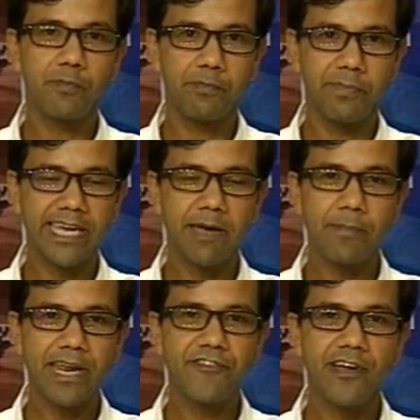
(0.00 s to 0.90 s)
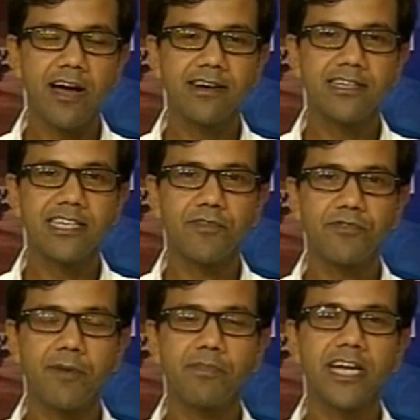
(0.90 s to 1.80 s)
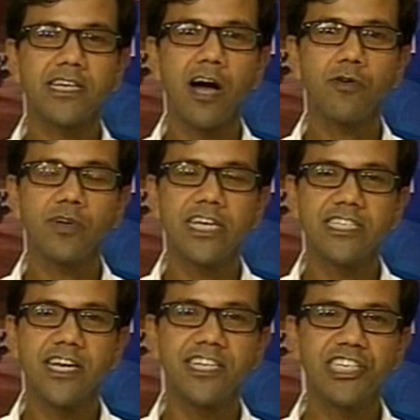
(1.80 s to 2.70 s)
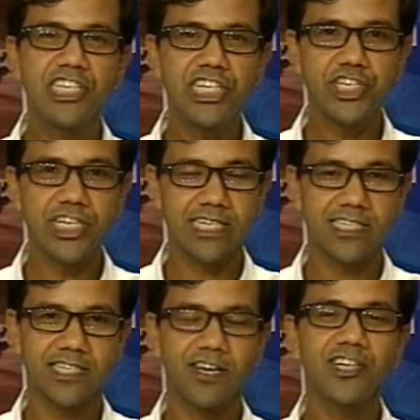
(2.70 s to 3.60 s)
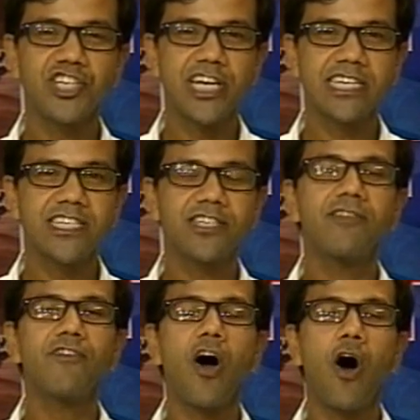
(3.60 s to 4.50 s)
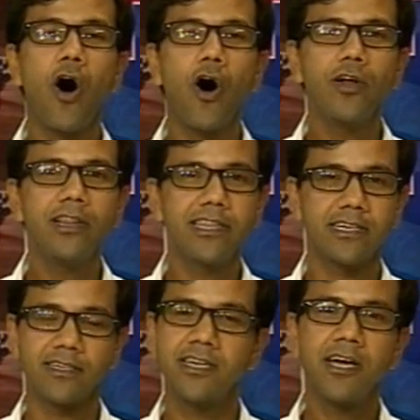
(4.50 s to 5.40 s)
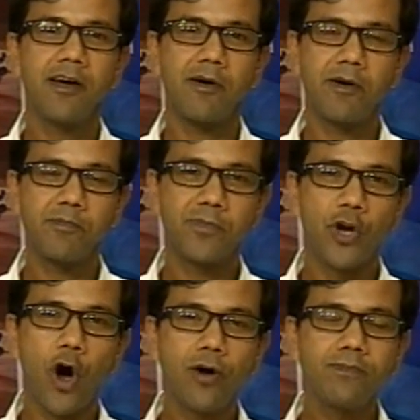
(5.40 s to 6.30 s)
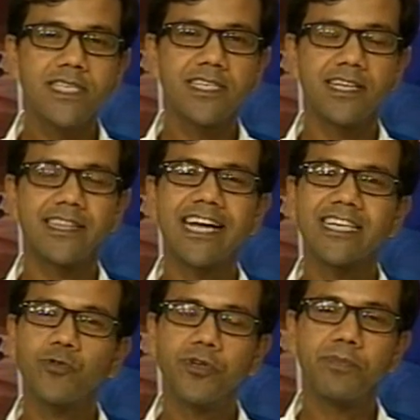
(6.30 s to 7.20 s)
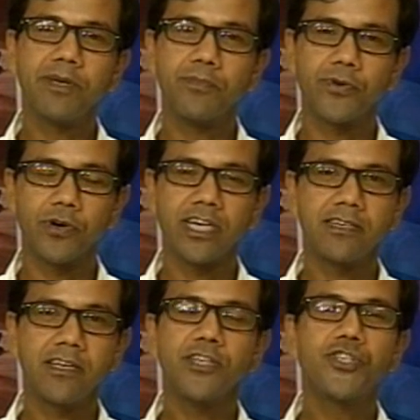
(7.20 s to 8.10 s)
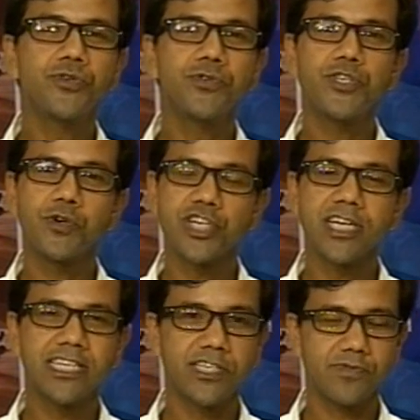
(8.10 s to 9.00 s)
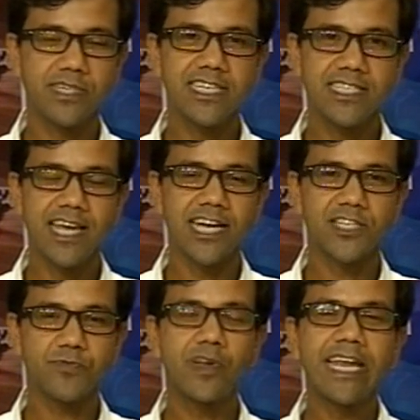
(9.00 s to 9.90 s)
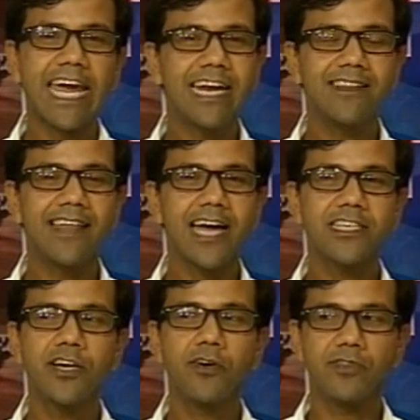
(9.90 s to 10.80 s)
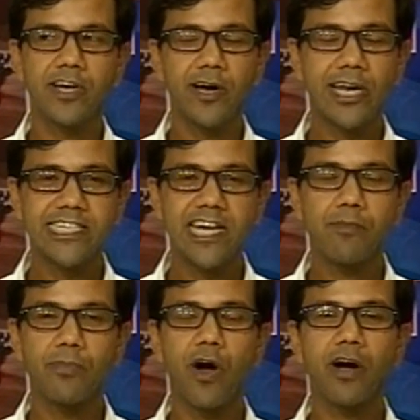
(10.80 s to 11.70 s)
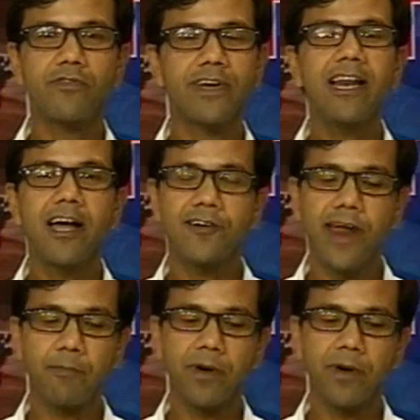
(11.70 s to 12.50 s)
became patriarchal, and from that how it de-shaded or shaded off all the norms that could be broken through social networking sites. We'll aim that the entire block will wrap